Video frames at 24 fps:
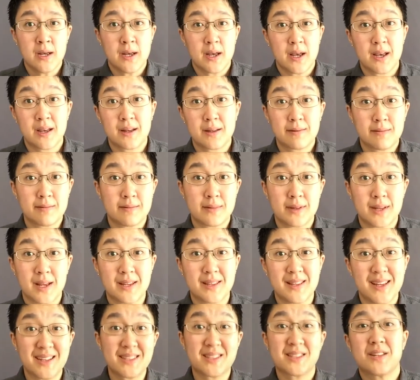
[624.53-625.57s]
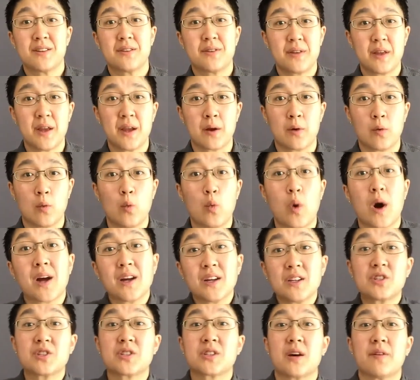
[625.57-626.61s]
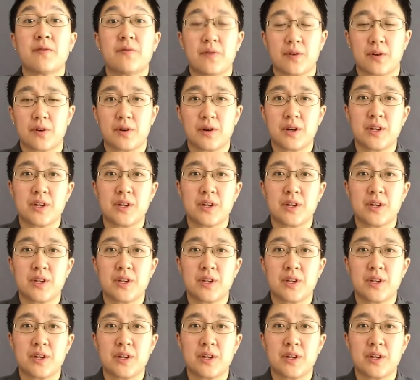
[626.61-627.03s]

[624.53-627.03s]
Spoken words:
And that's the thing. Why suffer?